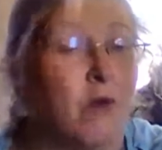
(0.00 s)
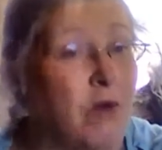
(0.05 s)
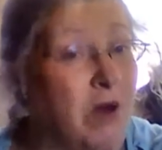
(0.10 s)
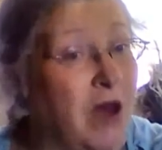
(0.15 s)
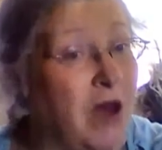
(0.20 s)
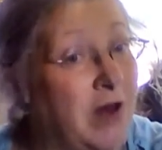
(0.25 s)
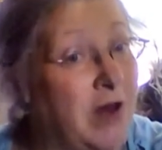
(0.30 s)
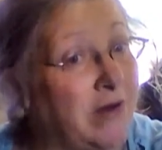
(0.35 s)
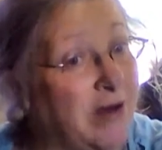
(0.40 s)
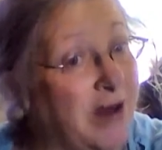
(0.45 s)

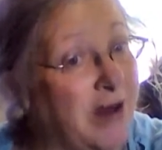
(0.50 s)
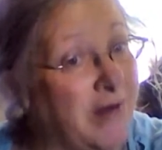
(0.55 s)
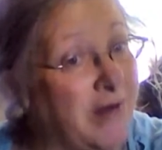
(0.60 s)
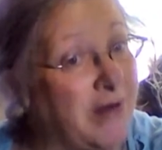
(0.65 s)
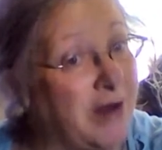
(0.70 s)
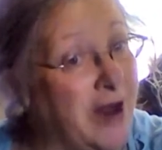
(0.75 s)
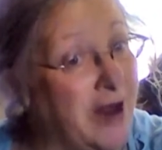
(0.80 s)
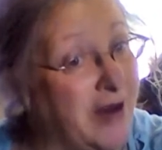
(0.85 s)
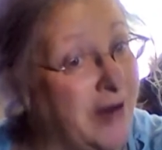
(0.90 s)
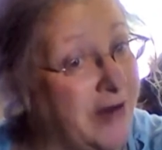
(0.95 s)
Howdy,
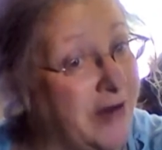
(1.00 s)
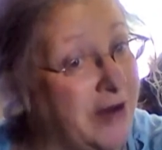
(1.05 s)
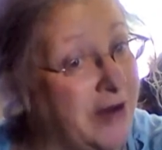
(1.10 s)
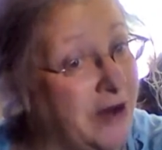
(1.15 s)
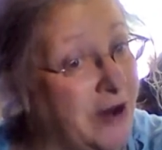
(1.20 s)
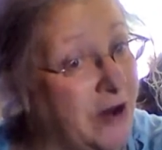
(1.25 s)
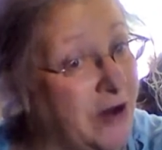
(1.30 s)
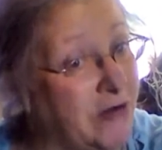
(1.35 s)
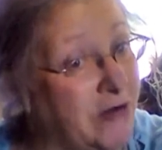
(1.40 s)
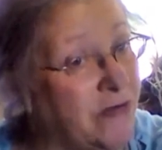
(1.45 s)
howdy, howdy,
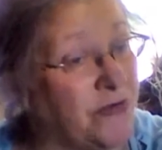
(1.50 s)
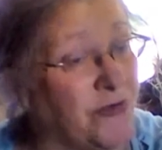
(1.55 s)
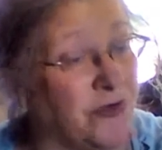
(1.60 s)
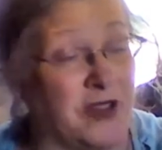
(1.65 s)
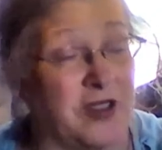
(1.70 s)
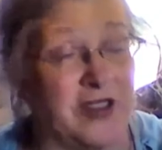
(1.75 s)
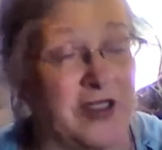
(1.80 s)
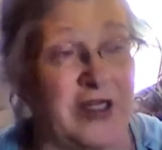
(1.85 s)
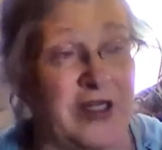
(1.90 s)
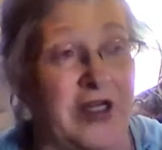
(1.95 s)
y'all.
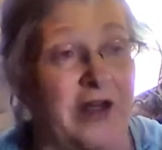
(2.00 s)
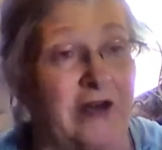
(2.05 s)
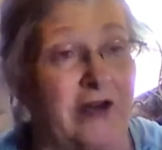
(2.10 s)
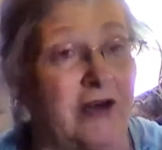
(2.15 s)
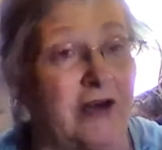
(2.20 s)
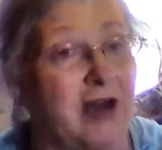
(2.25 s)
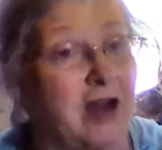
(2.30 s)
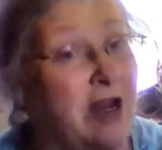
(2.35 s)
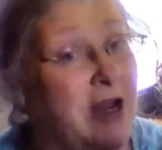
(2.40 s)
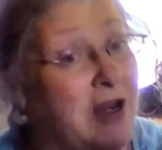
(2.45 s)
Teresa
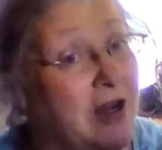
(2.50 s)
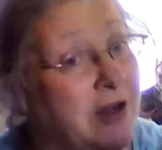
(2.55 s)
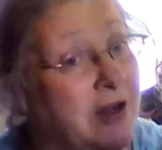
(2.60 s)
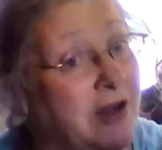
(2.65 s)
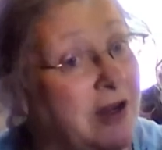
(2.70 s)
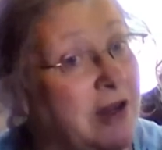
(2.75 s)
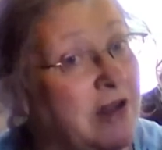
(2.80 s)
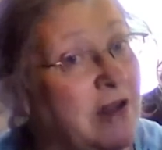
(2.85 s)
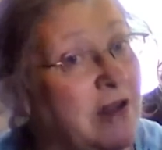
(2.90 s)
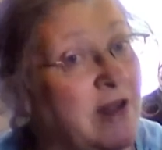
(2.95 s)
here
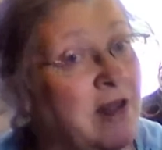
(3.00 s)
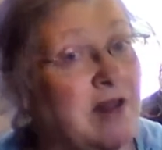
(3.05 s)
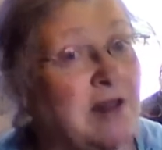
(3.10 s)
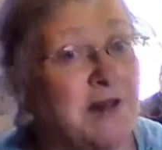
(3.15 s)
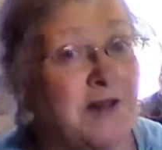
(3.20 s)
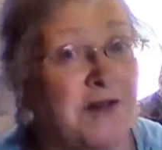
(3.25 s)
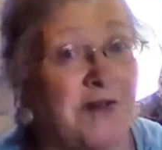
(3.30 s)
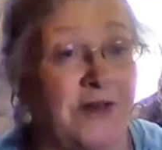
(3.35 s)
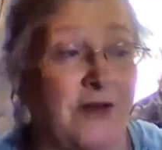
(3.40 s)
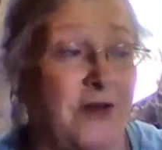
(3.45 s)
and
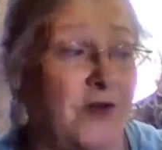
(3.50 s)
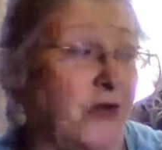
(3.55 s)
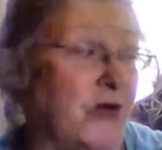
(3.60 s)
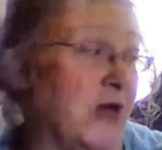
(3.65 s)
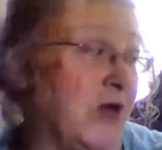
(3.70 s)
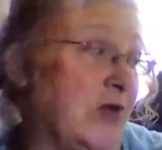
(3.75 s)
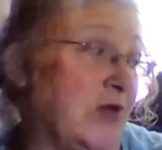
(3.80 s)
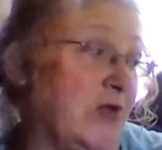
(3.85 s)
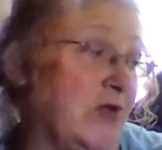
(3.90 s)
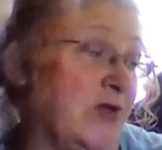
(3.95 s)
the
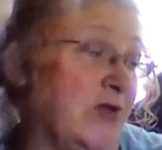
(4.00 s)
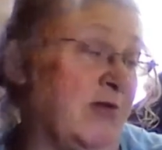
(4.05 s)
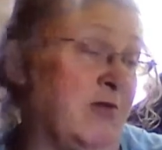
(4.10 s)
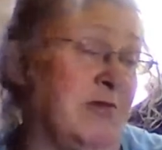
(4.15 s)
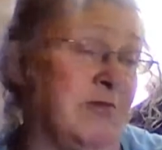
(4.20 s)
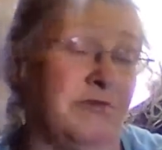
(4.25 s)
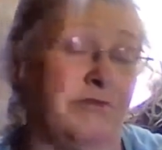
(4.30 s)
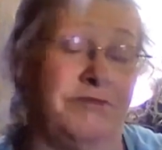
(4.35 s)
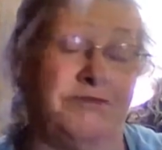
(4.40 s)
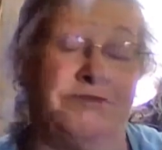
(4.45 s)
critters.
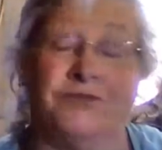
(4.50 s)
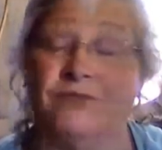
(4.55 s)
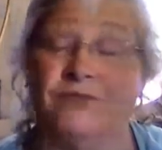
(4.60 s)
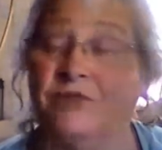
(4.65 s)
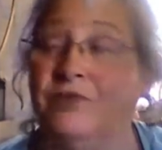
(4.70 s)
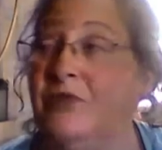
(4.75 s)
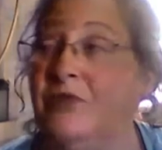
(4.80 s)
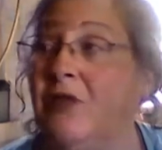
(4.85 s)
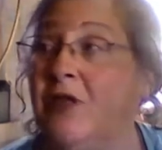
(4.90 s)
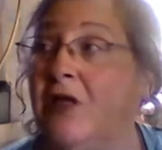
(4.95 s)

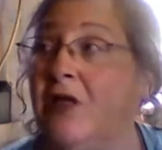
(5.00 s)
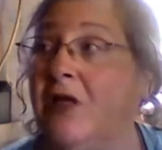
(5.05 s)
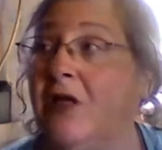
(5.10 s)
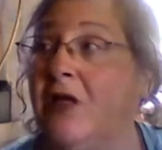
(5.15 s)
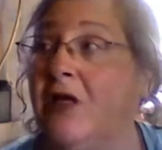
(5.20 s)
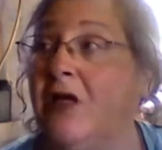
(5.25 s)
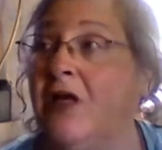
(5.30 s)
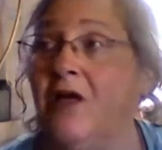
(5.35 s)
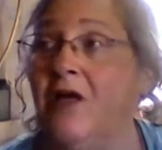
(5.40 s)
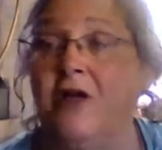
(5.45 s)

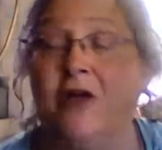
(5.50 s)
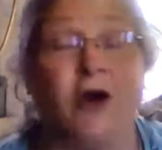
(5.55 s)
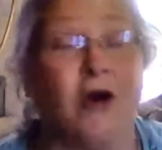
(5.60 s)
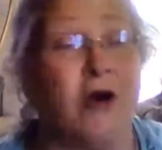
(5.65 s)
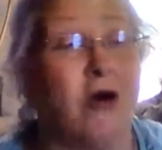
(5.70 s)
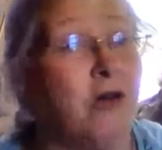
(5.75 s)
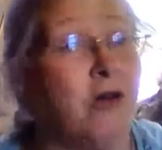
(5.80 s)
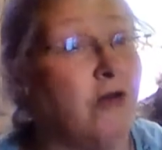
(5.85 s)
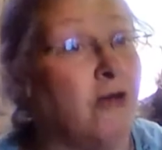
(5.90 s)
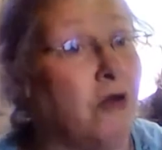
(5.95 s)

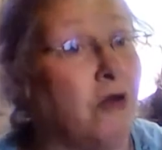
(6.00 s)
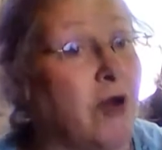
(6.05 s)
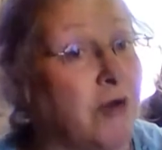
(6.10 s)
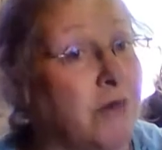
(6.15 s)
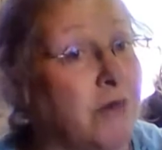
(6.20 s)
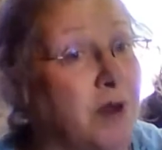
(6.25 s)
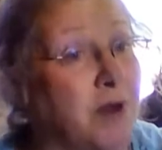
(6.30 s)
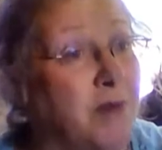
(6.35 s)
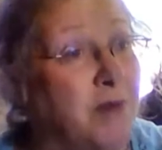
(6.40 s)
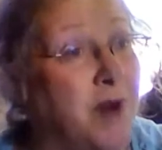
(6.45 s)
Y'all are
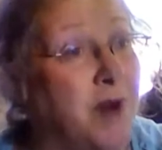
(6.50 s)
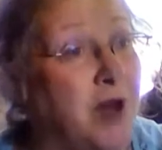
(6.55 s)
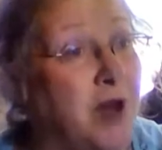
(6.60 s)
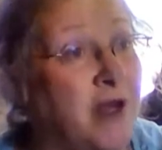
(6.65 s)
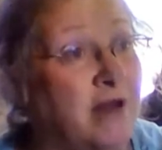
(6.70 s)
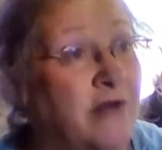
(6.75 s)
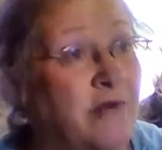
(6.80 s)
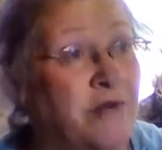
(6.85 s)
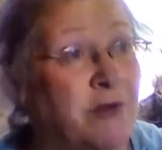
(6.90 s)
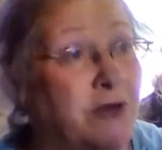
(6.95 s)
on my
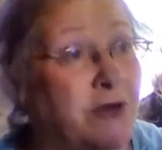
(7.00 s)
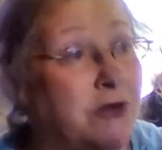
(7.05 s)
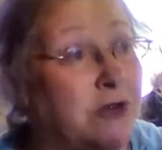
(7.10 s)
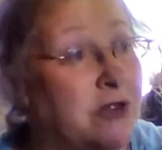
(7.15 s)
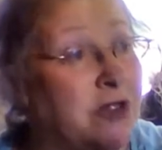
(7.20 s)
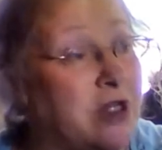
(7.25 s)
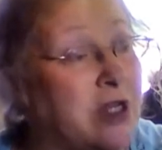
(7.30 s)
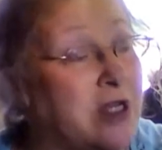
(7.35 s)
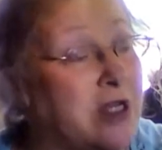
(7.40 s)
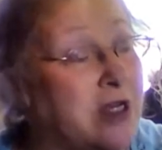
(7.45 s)
mind
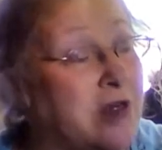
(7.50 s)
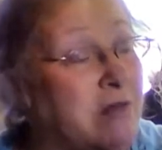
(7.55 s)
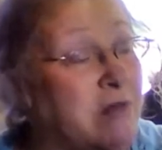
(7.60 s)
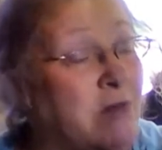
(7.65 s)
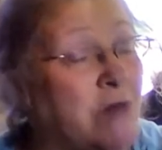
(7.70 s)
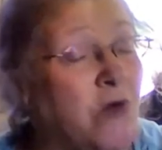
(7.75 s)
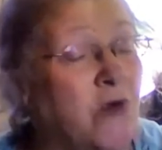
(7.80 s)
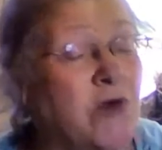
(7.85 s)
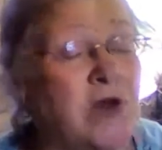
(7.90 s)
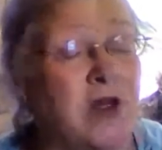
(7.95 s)
first thing in the
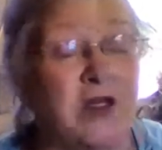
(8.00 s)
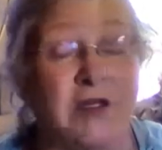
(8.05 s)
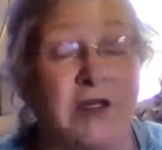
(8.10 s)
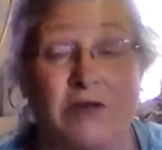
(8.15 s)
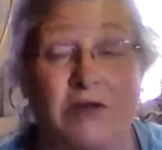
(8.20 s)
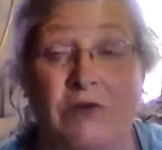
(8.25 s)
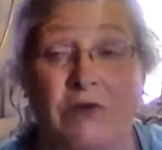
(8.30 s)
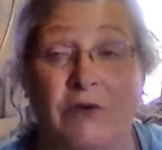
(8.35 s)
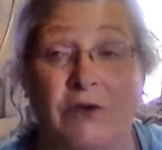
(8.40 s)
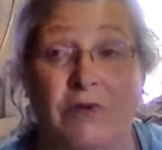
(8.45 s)
morning,
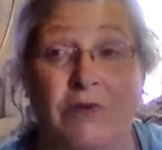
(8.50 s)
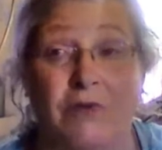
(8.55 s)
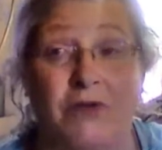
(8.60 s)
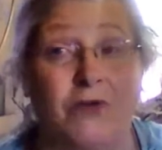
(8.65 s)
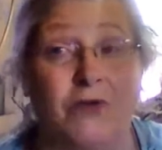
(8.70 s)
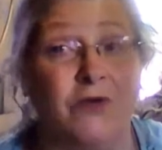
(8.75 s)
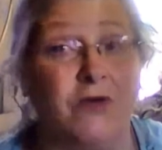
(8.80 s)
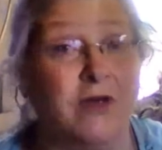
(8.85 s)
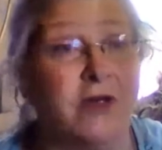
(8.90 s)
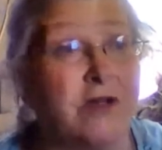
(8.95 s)
so I'm
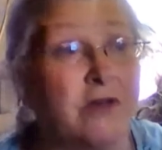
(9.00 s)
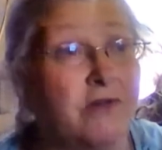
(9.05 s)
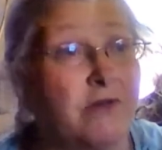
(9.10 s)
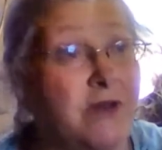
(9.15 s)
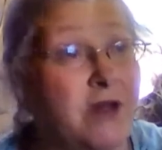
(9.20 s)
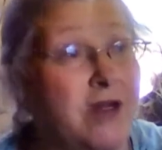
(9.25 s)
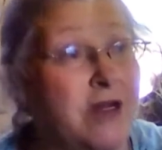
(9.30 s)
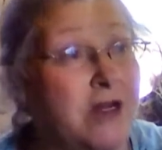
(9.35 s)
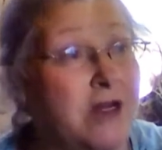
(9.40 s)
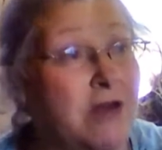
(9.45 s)
doing this
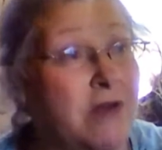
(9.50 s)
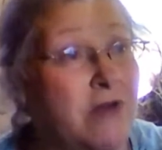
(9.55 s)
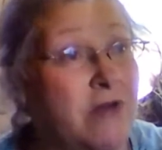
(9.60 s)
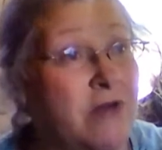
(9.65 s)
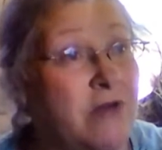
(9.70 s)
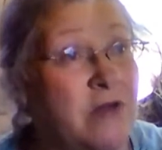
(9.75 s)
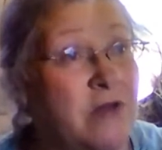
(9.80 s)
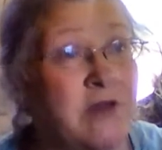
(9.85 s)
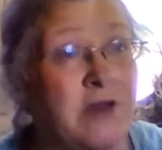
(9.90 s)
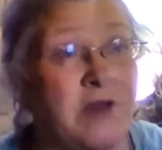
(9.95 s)
video
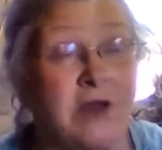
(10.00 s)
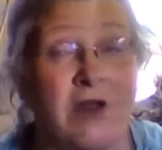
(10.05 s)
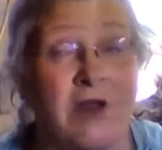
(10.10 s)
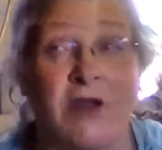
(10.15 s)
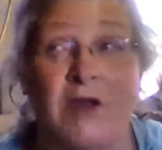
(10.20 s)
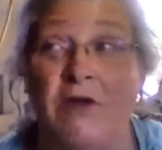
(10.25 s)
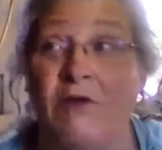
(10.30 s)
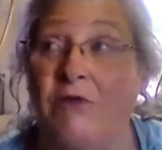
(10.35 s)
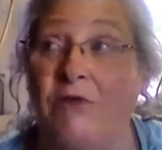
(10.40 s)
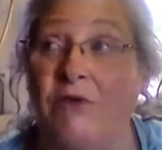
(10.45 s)
just
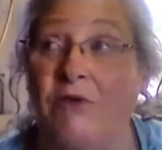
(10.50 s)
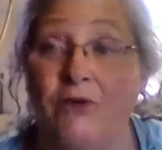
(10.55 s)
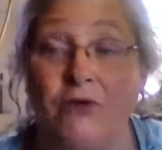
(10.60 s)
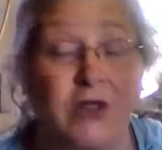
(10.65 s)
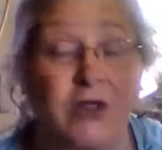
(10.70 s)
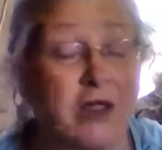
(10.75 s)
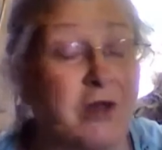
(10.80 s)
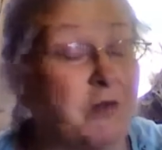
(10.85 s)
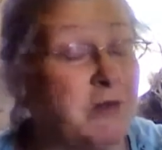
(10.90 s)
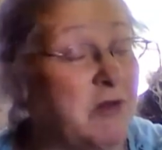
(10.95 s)

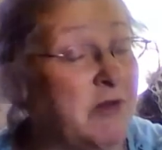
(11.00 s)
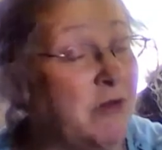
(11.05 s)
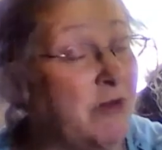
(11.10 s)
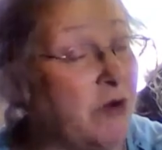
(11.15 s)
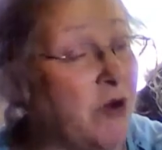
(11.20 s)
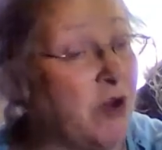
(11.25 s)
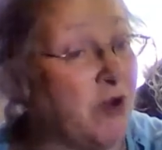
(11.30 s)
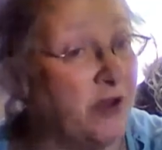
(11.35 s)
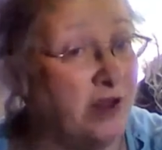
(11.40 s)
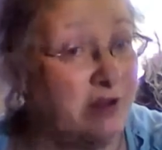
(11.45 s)
first thing
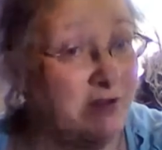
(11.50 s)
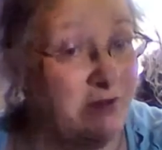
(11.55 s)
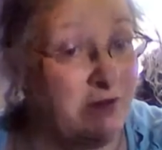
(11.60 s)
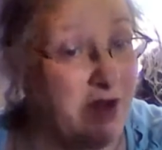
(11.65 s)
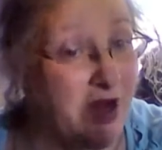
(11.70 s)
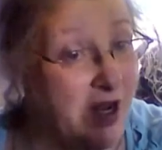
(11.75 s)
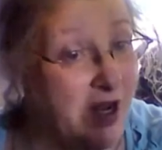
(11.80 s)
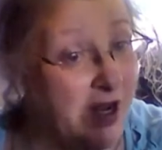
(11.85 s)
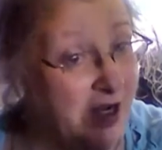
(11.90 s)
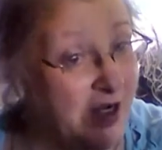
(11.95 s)
before I
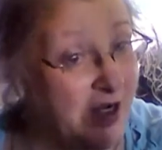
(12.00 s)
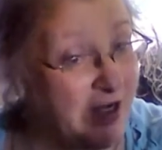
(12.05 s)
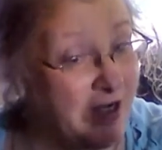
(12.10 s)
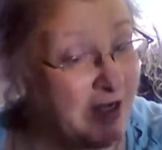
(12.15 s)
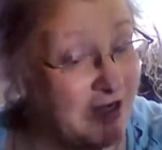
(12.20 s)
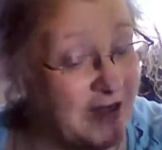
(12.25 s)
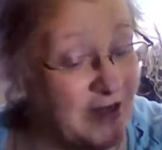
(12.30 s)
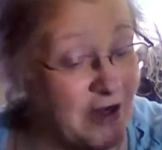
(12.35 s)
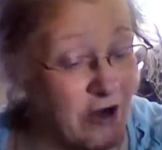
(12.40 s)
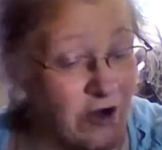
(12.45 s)
even had
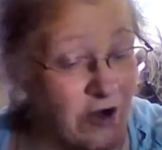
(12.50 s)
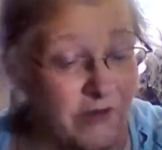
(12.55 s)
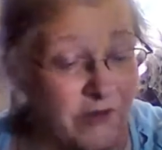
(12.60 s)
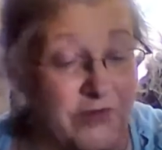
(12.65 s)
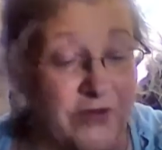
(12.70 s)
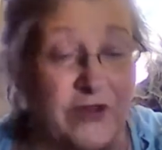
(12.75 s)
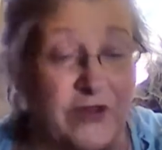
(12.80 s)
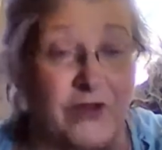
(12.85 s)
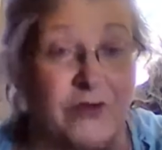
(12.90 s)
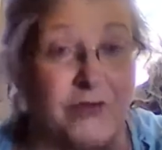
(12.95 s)
any
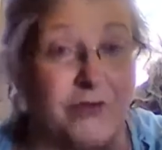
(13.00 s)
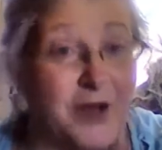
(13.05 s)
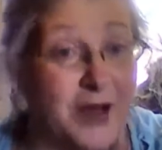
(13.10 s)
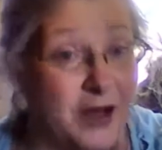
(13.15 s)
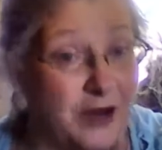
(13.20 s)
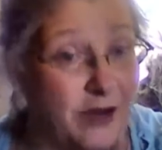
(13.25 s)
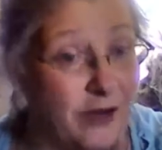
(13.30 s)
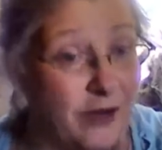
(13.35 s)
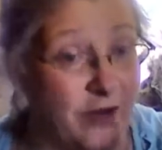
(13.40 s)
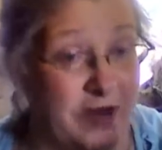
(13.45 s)
coffee, so
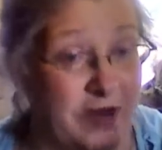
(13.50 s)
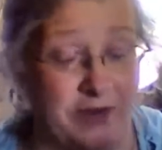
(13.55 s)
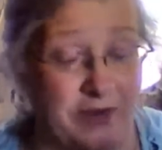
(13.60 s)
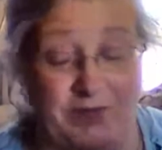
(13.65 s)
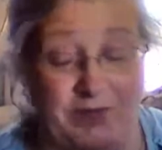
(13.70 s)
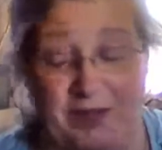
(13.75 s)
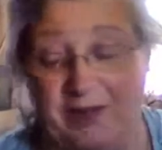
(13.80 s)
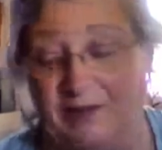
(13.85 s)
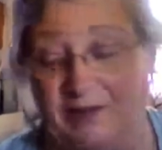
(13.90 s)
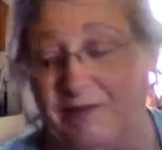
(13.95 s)
bear with
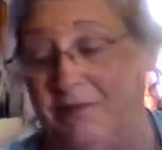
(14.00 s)
me.